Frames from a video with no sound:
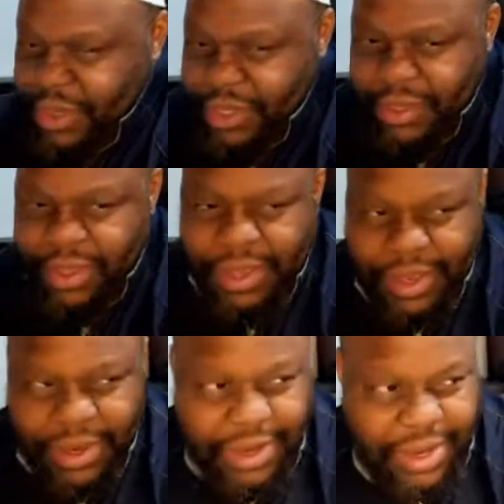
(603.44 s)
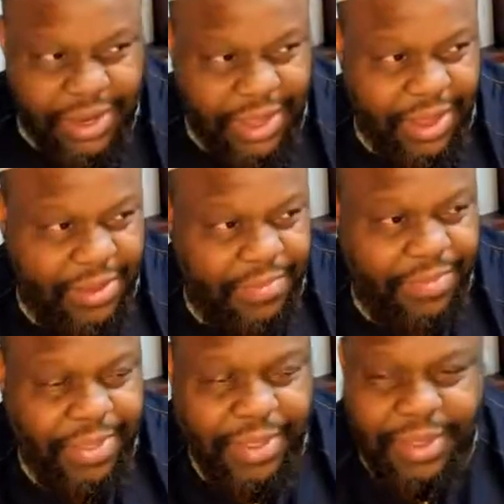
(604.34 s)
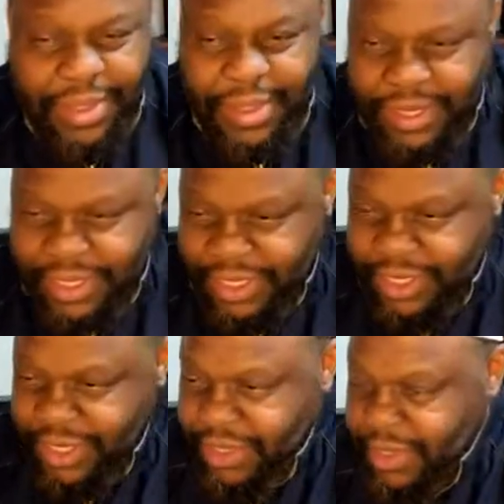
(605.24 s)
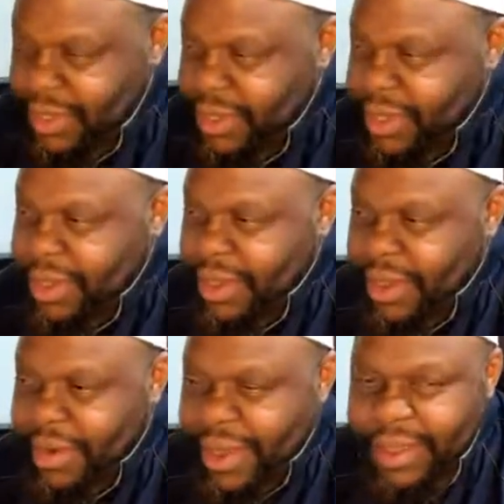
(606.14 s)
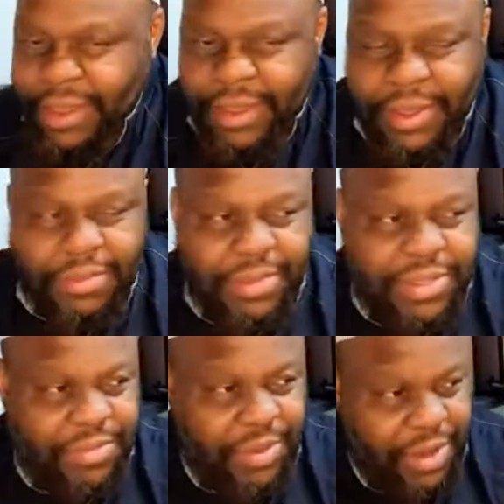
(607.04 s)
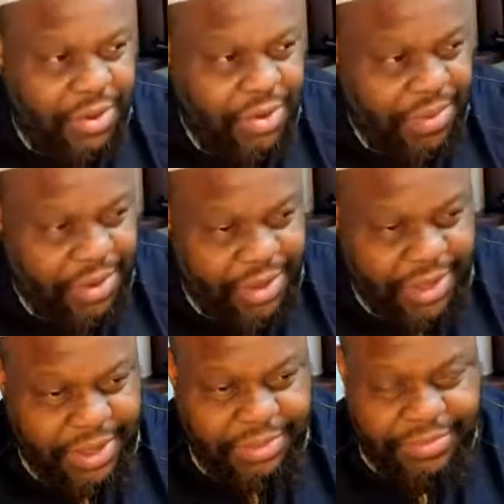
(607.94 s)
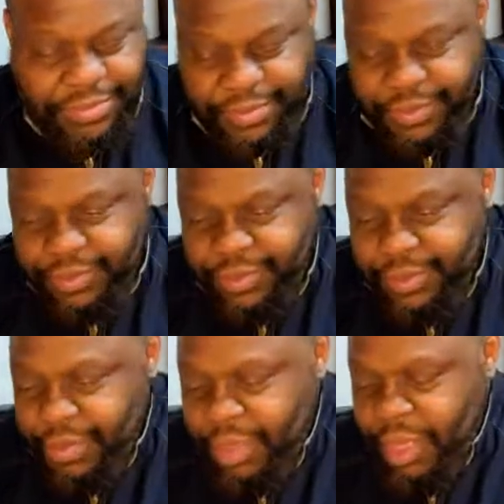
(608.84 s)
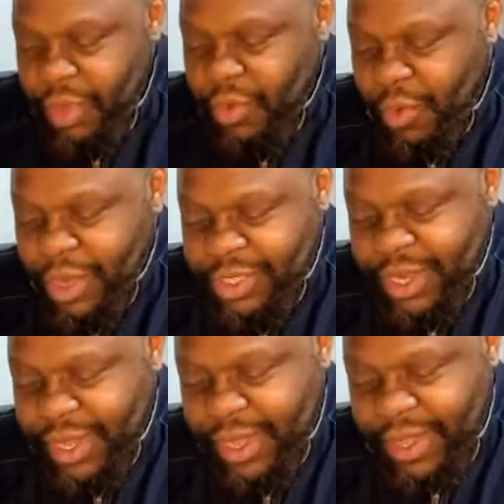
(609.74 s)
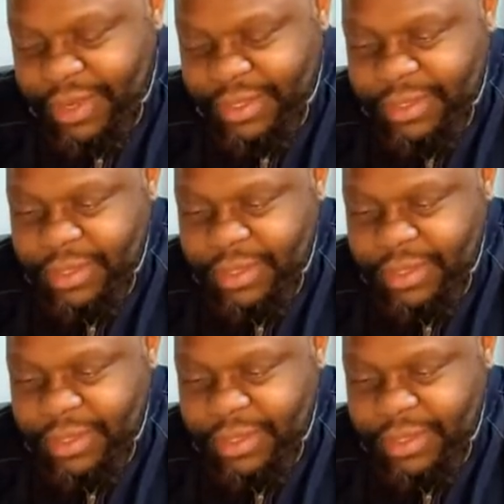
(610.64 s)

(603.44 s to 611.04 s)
with the niyyah, intention. All right. Bismillah ar-Rahman ar-Rahim. We wash our hands.